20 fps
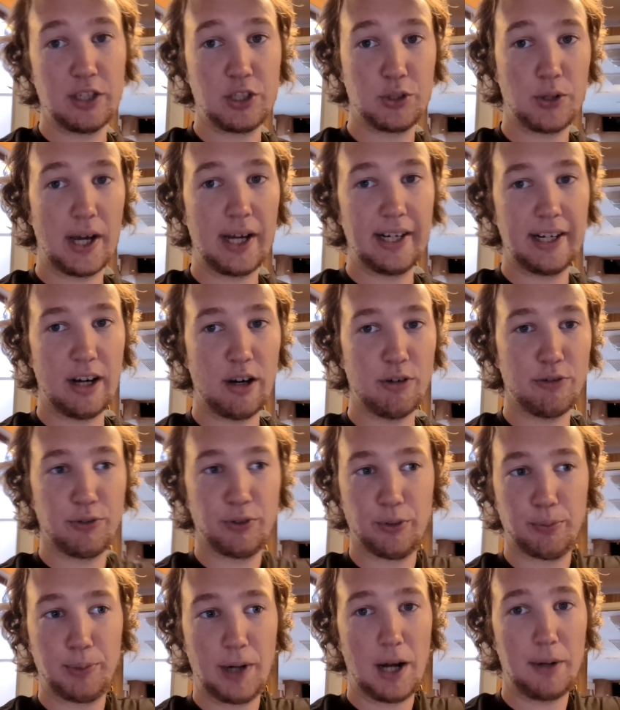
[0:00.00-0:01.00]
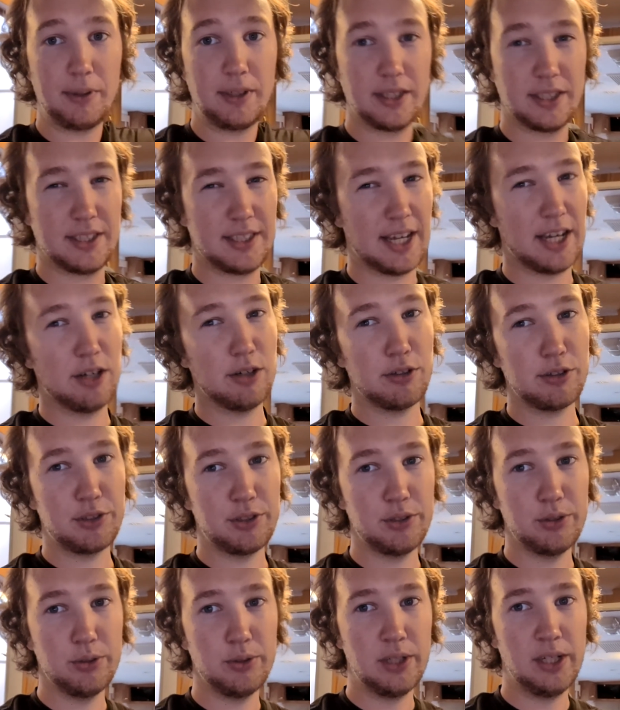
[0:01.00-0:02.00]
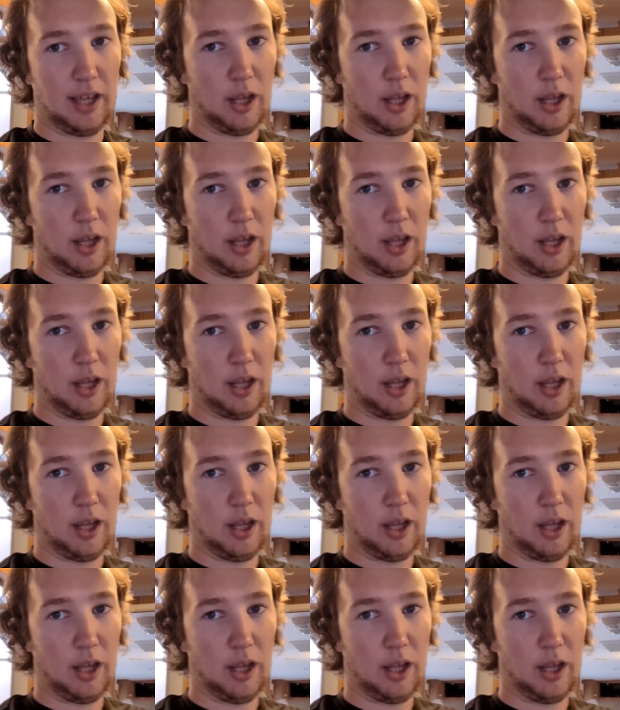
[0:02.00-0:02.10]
dried it out for probably a day or two.